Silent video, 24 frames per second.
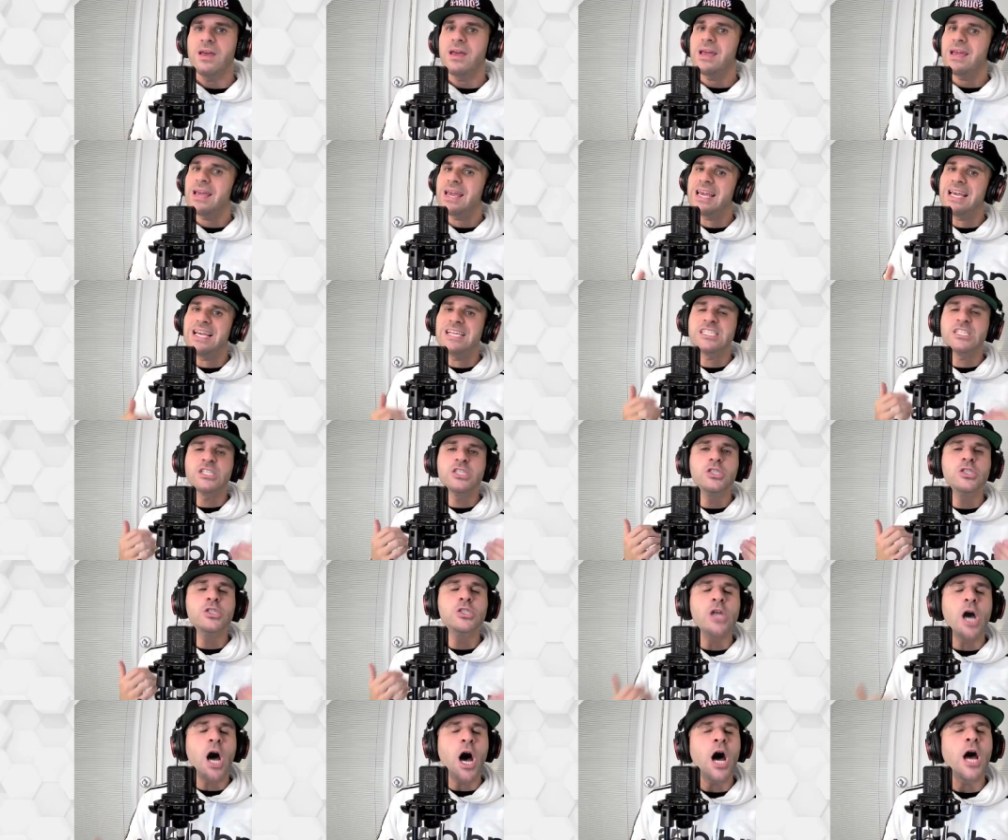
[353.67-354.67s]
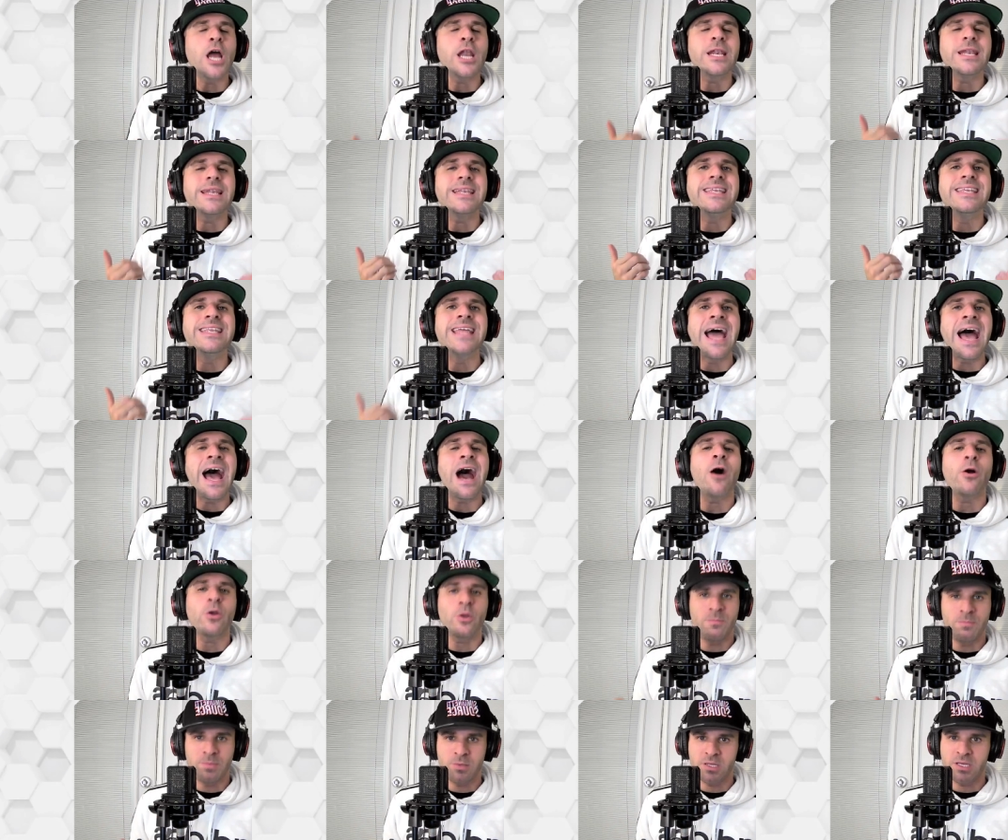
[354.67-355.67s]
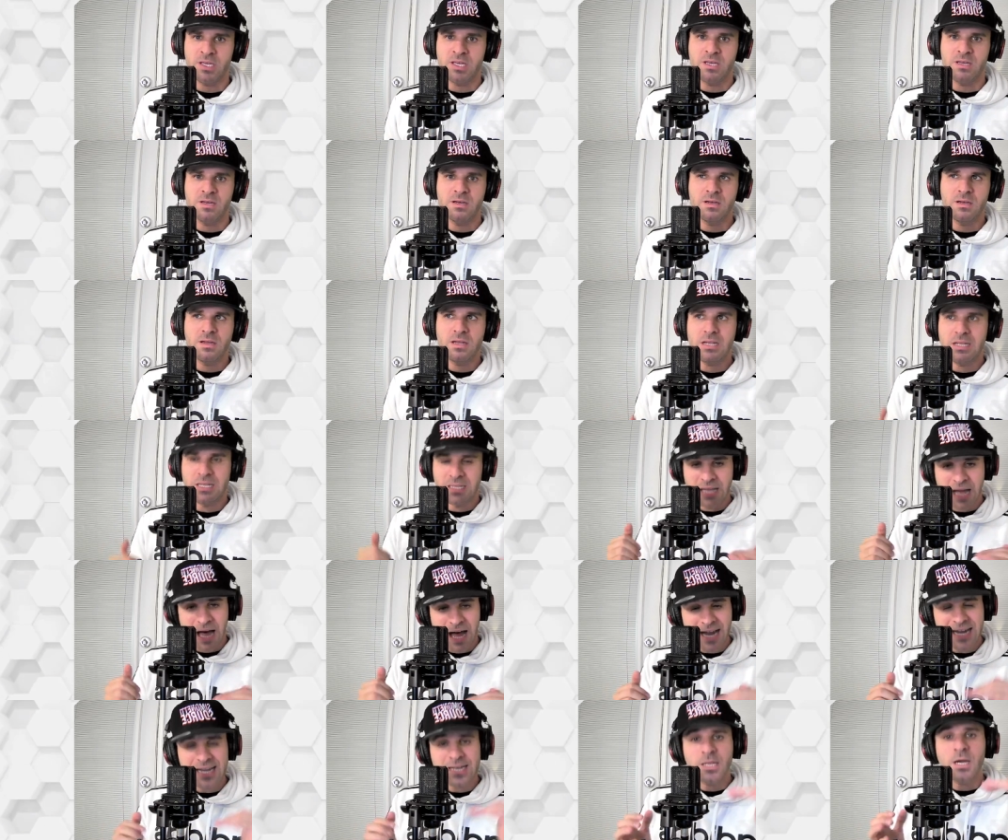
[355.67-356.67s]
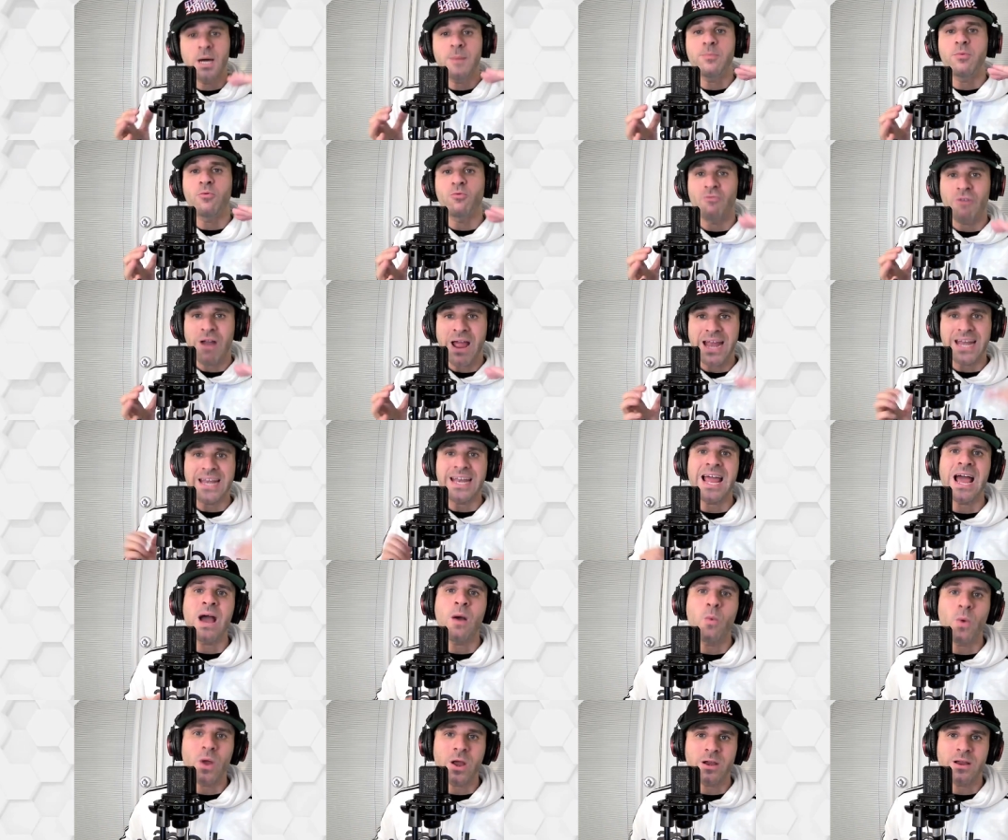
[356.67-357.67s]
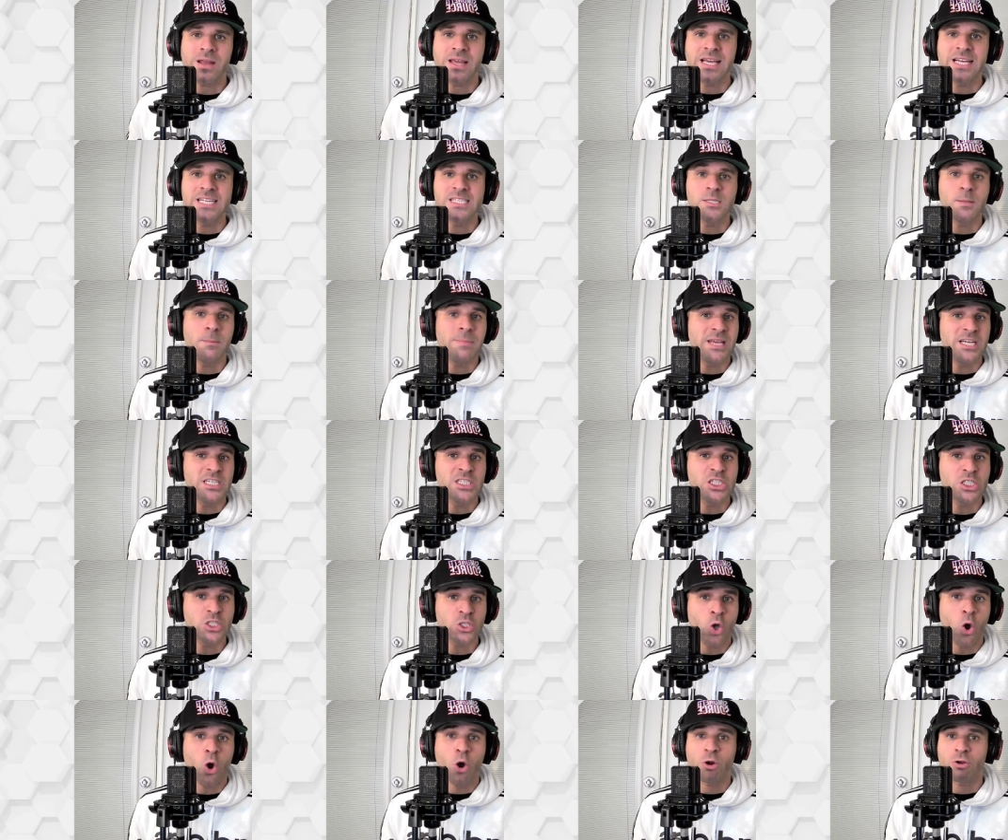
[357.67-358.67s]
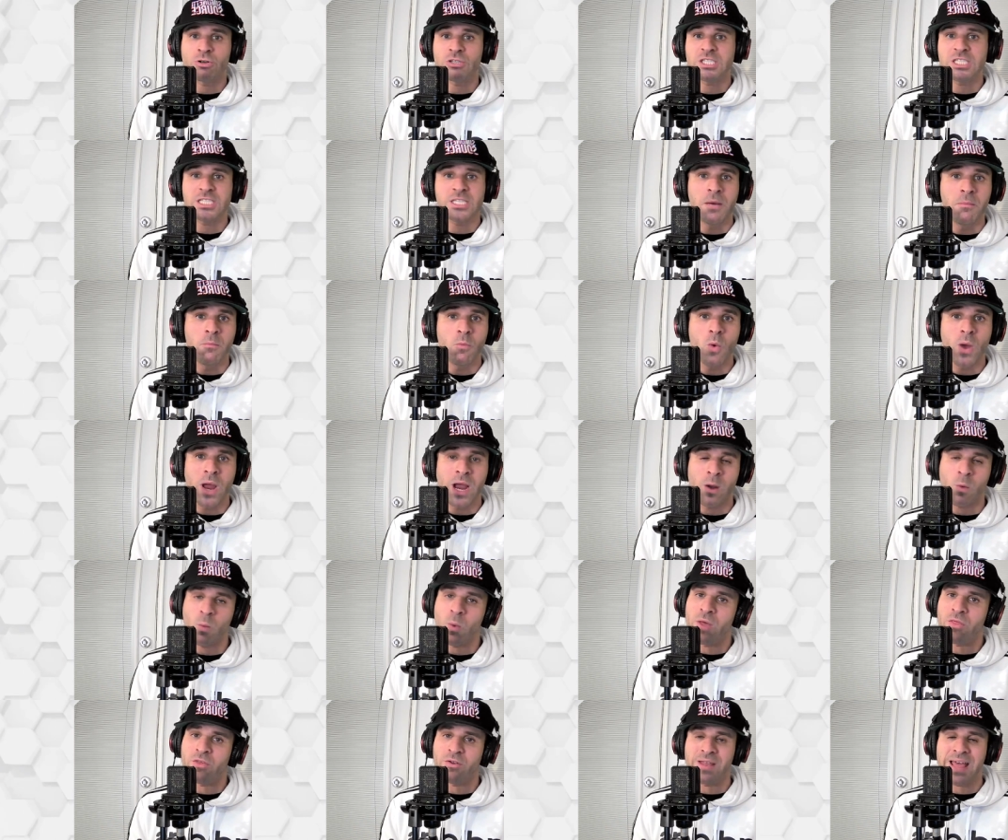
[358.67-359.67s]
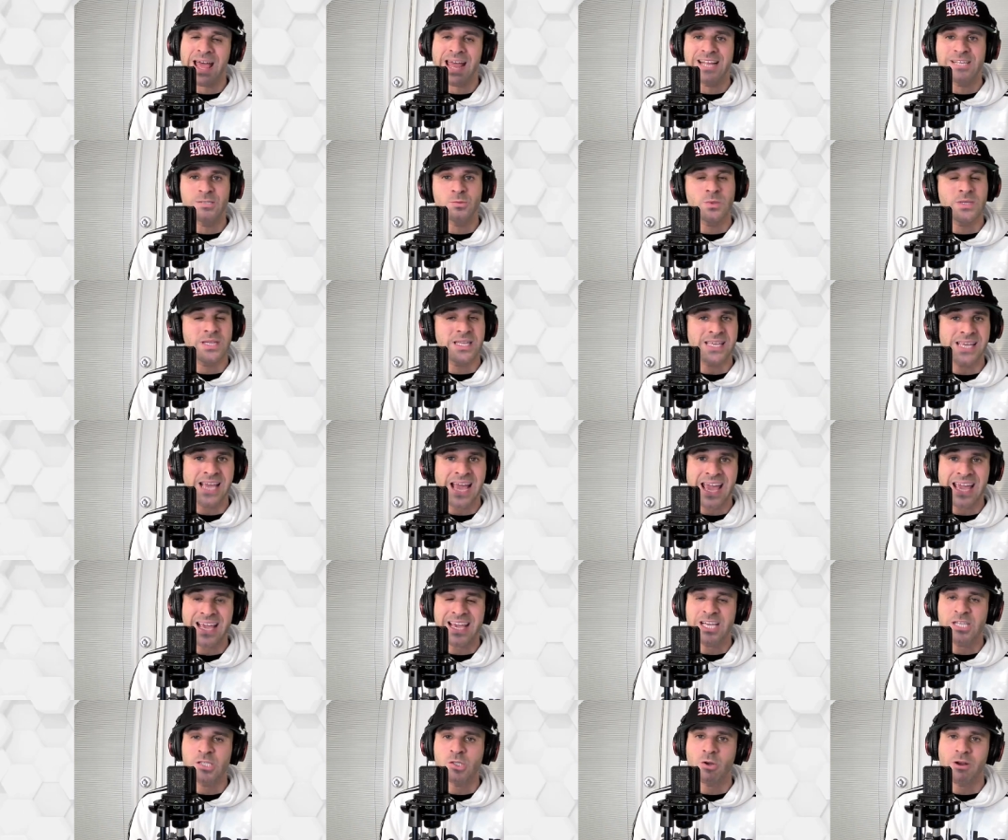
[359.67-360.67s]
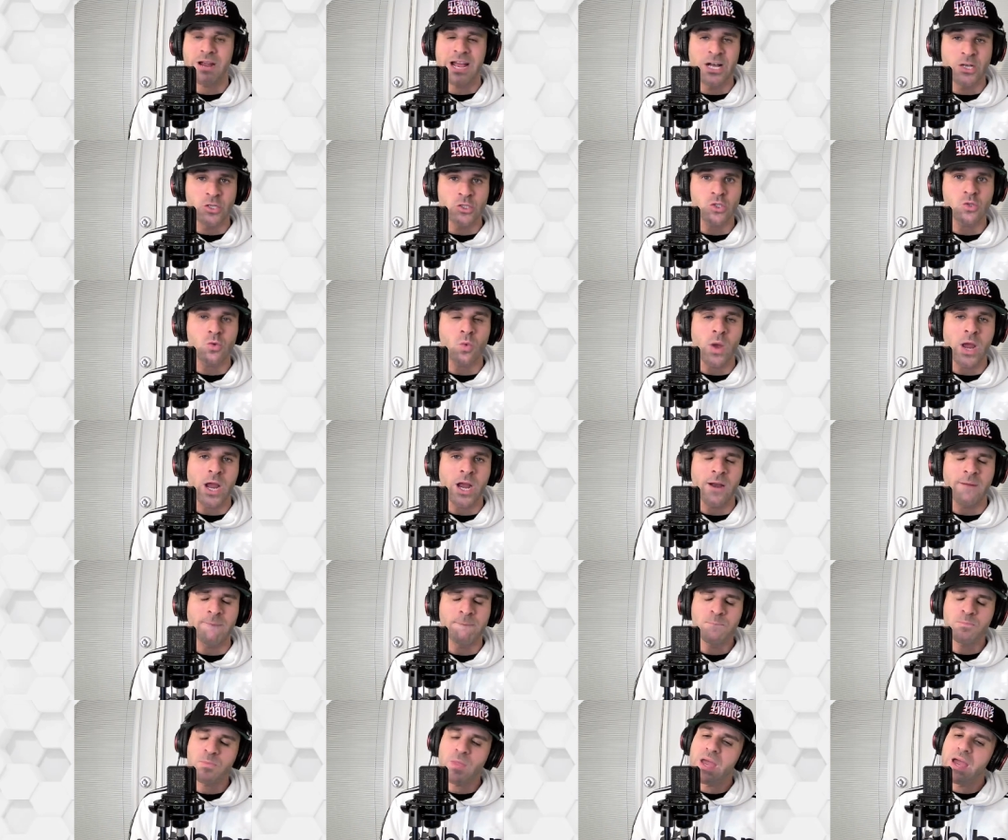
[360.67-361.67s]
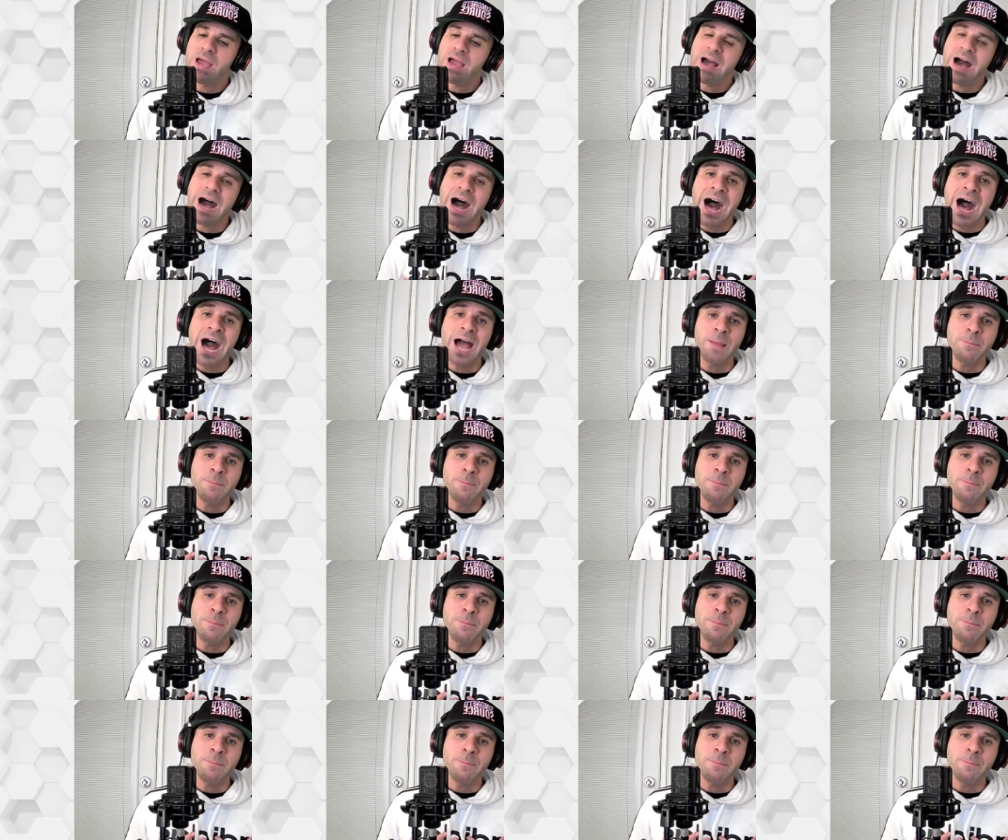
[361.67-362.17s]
He's undoubtedly lined up right now where he is to be a starter somewhere, whether that is with the Yankees or elsewhere. I